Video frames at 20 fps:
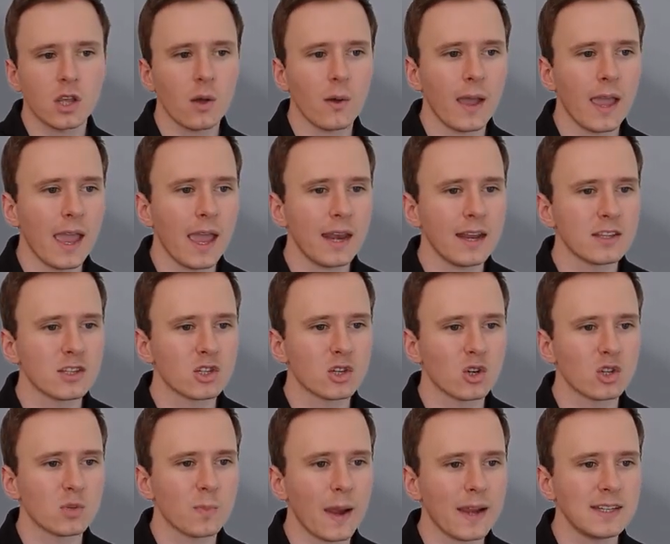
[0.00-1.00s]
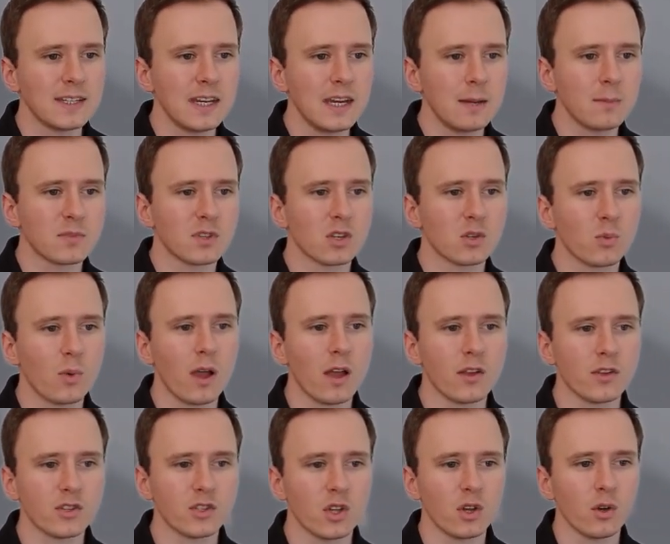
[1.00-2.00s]
ahead and search by teams as
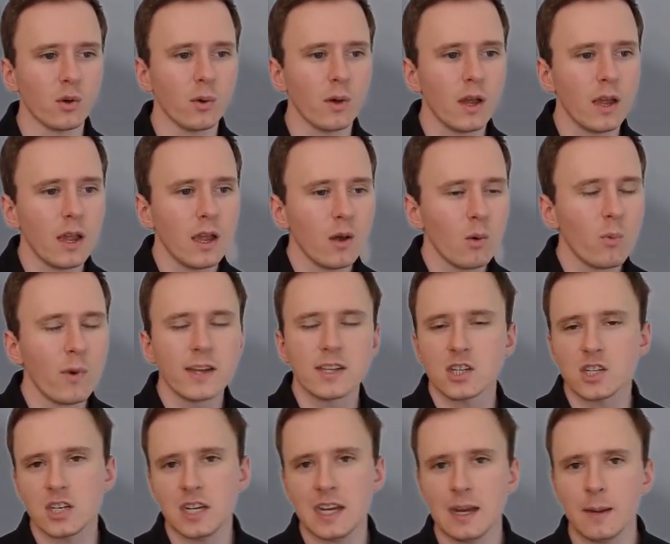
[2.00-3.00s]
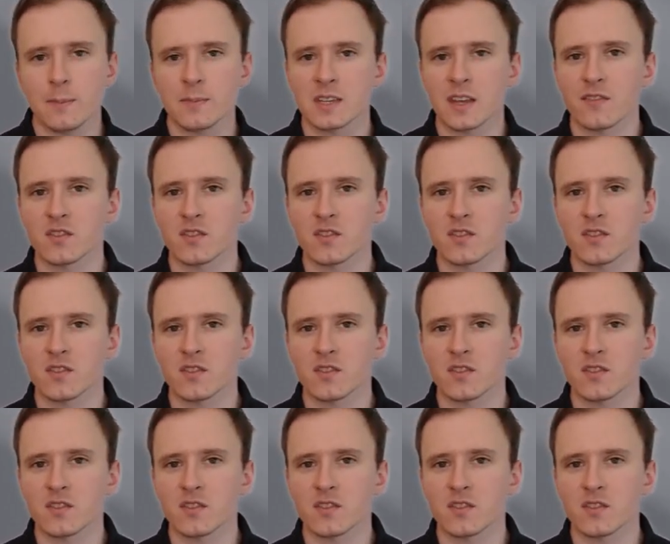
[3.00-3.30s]
well. So which teams have